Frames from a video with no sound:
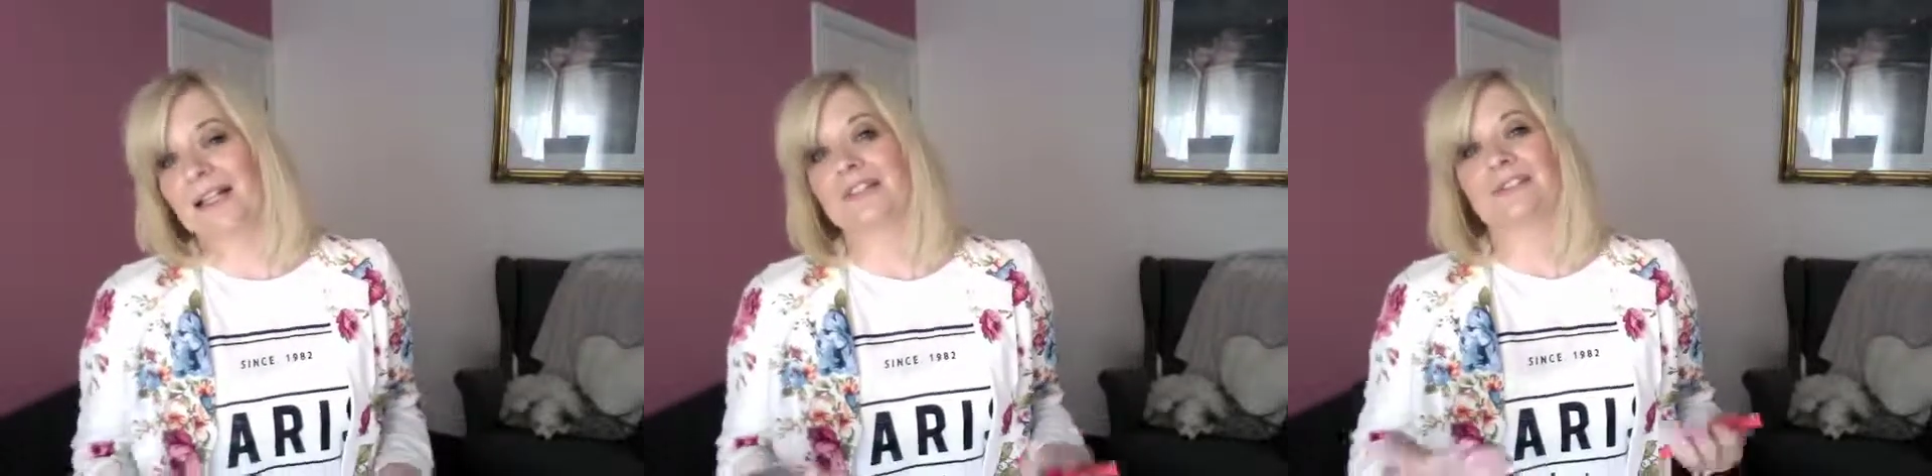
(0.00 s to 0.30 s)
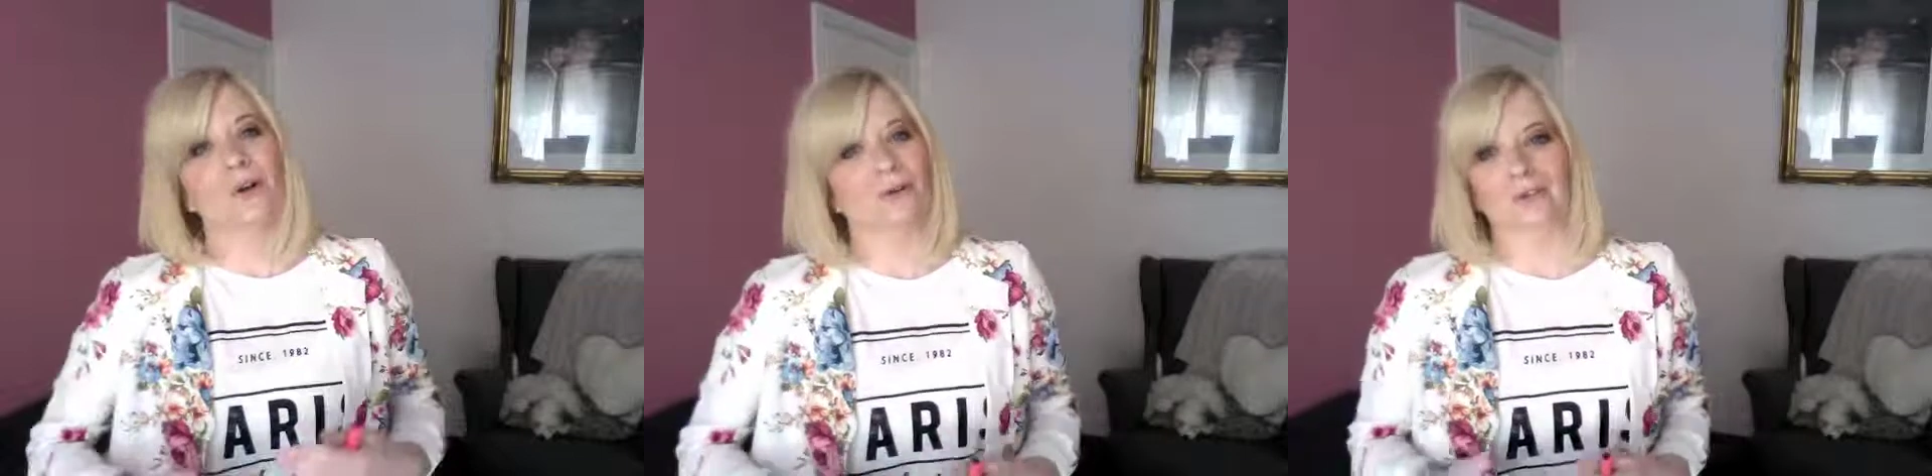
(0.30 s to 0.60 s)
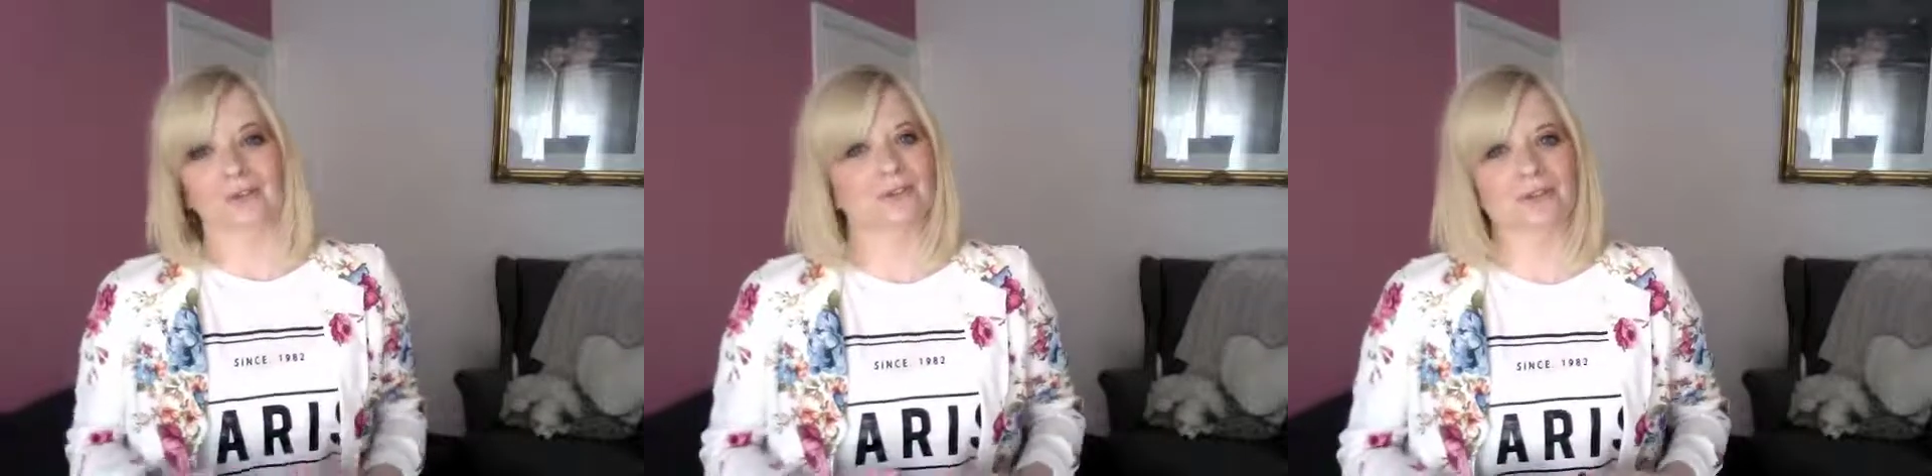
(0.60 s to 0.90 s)
it's not
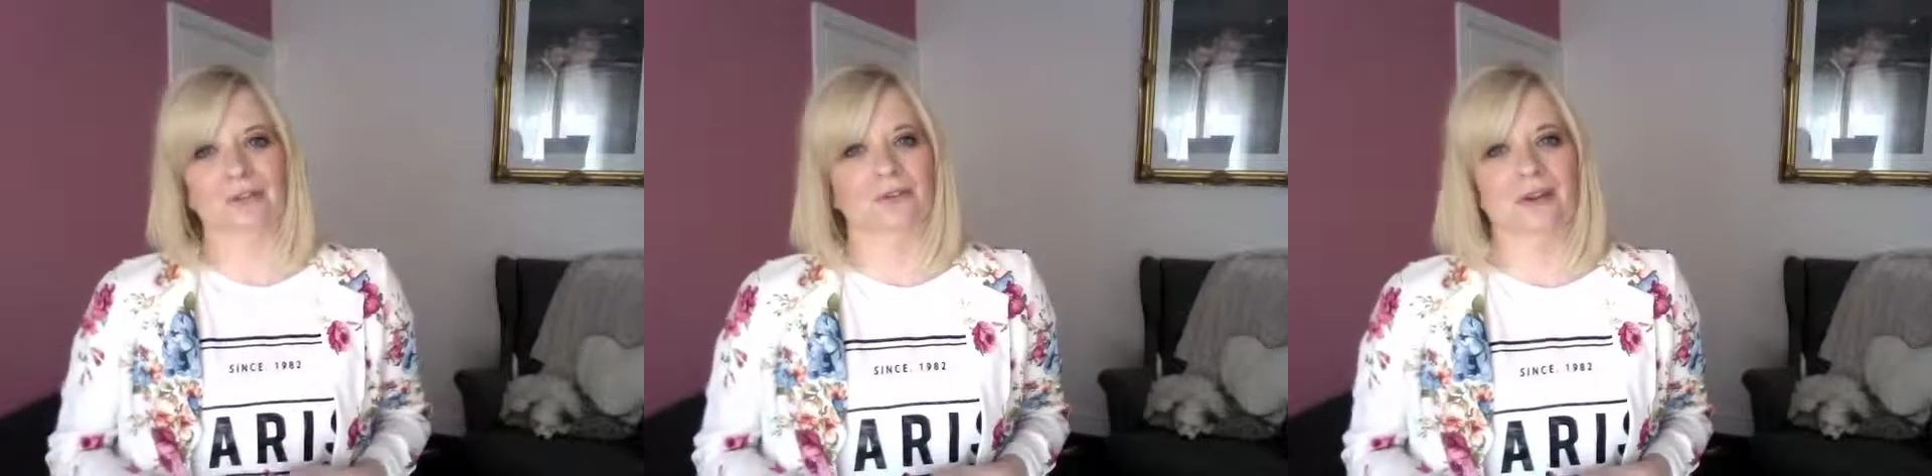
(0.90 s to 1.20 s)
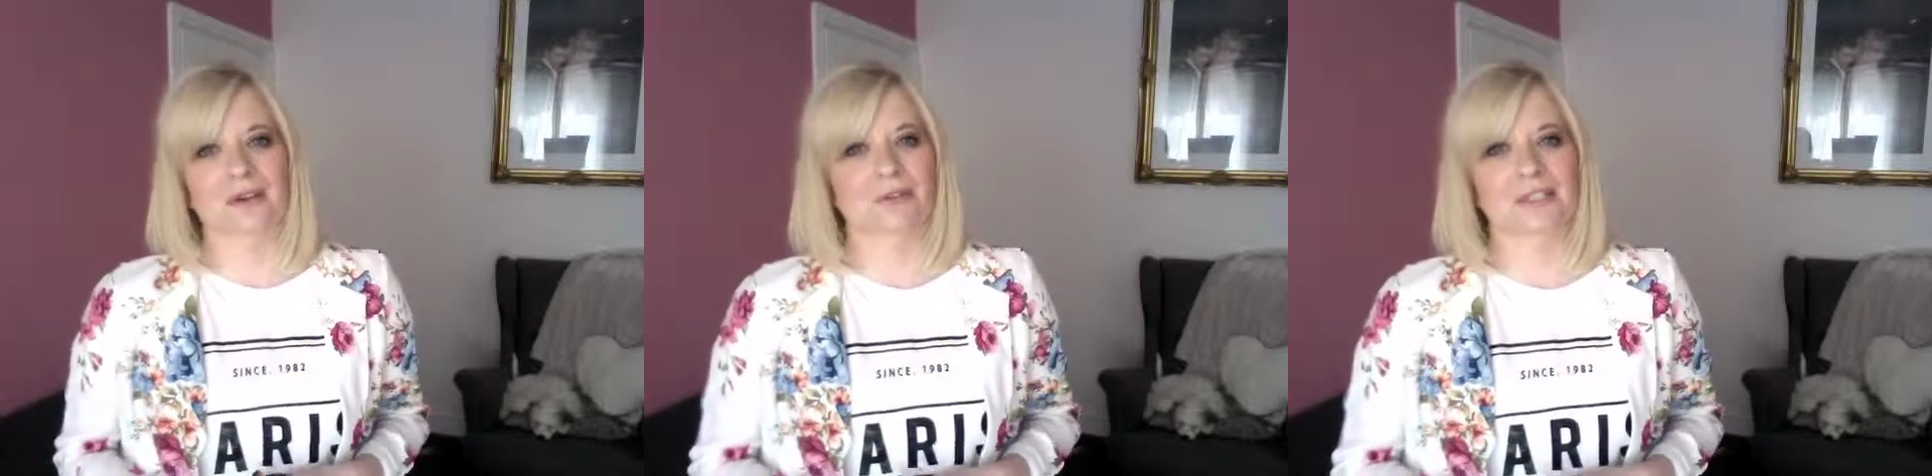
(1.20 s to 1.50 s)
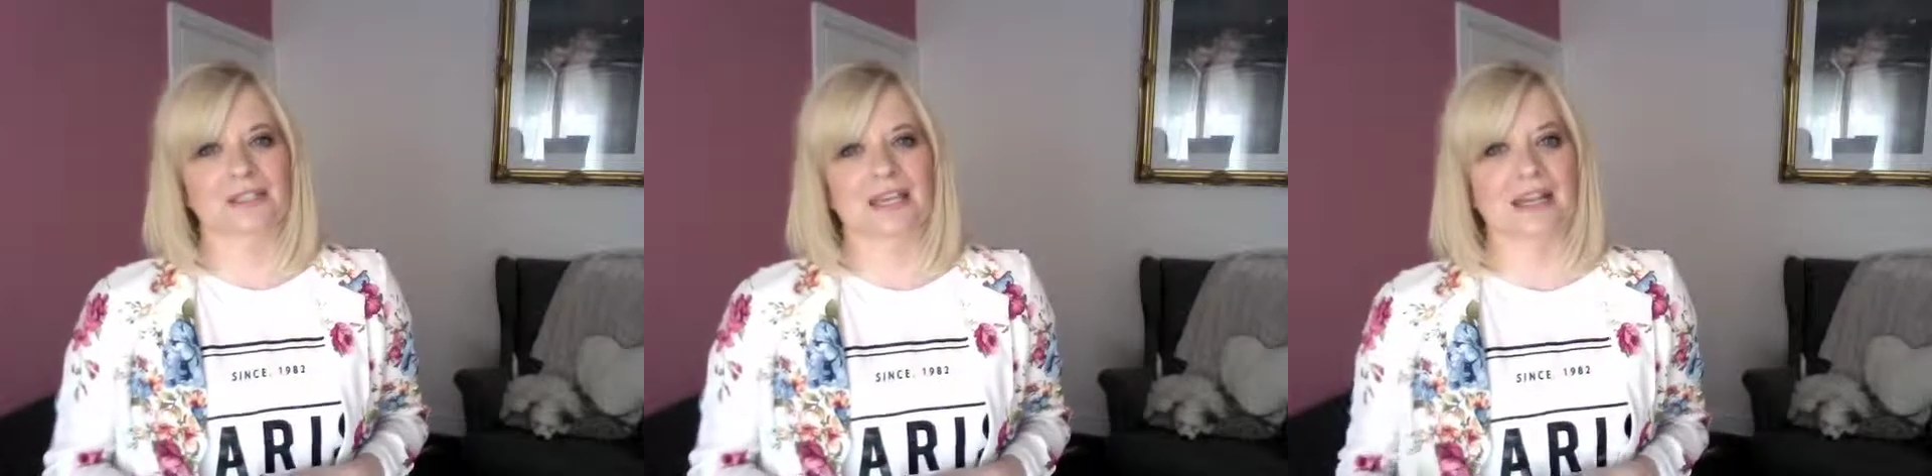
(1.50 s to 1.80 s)
going to look so great on her
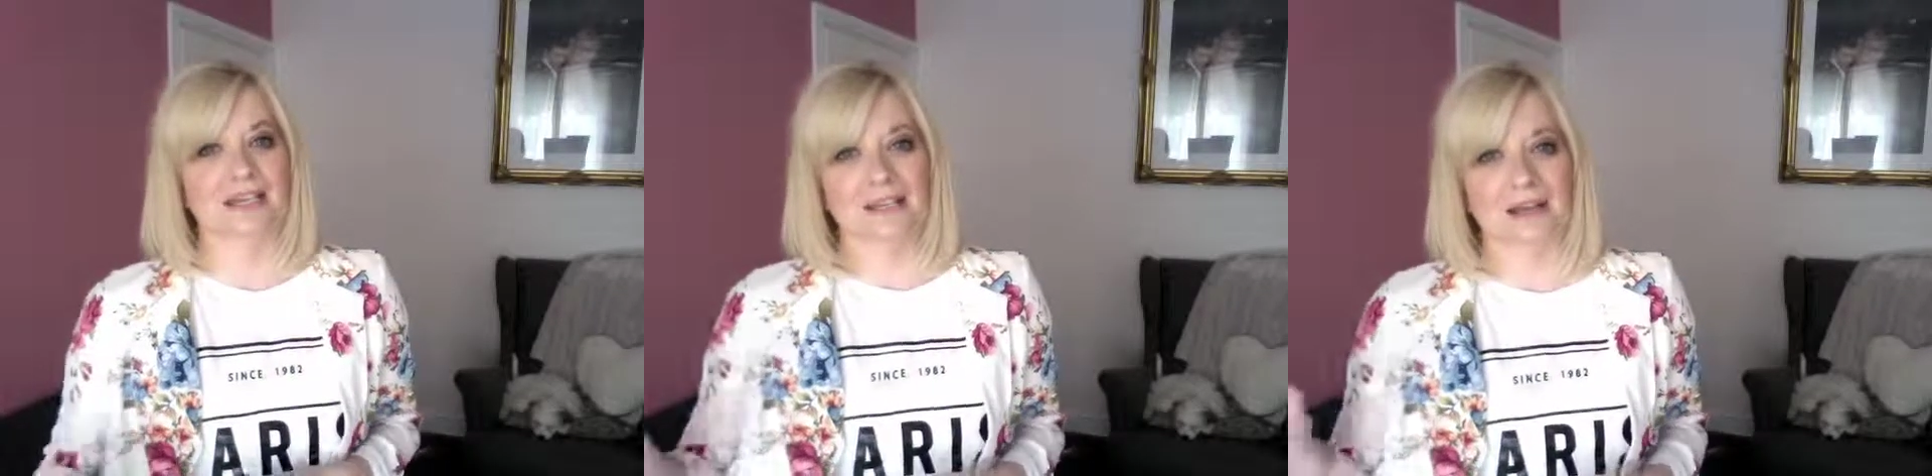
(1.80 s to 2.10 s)
skin as the